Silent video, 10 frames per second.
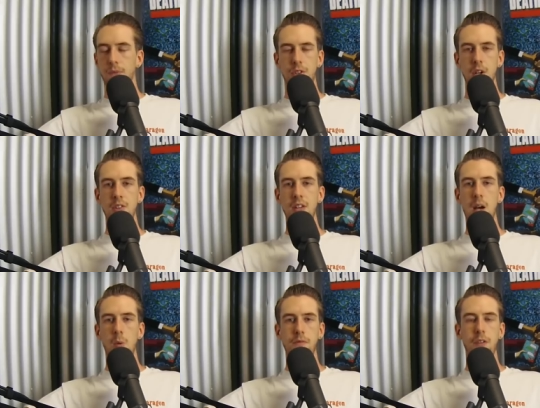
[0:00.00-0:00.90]
turns
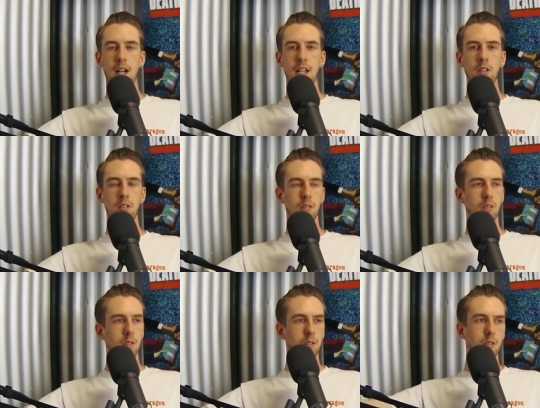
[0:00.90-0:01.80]
out we fucking
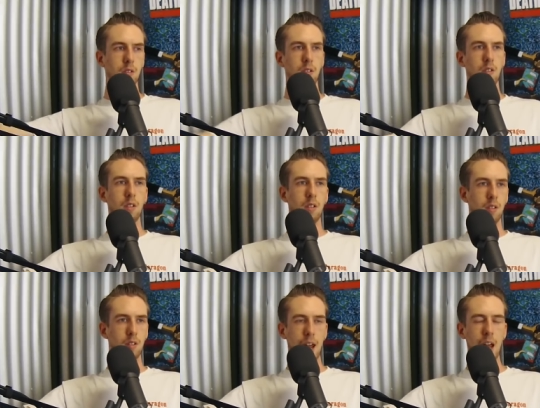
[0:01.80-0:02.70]

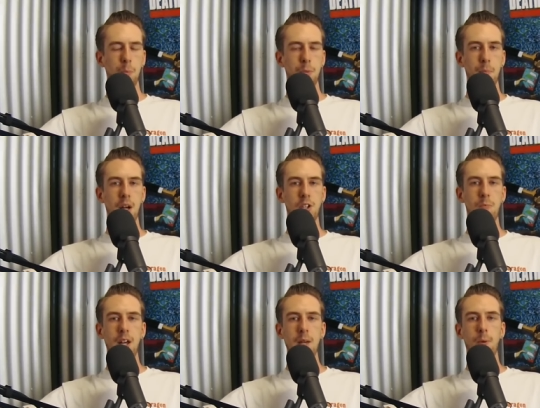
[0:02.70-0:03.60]
helped a bunch
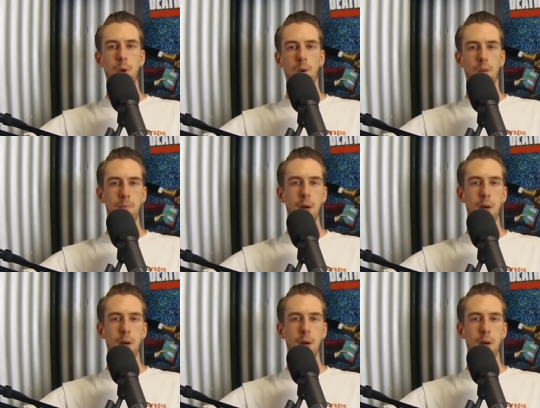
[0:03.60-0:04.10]
of people.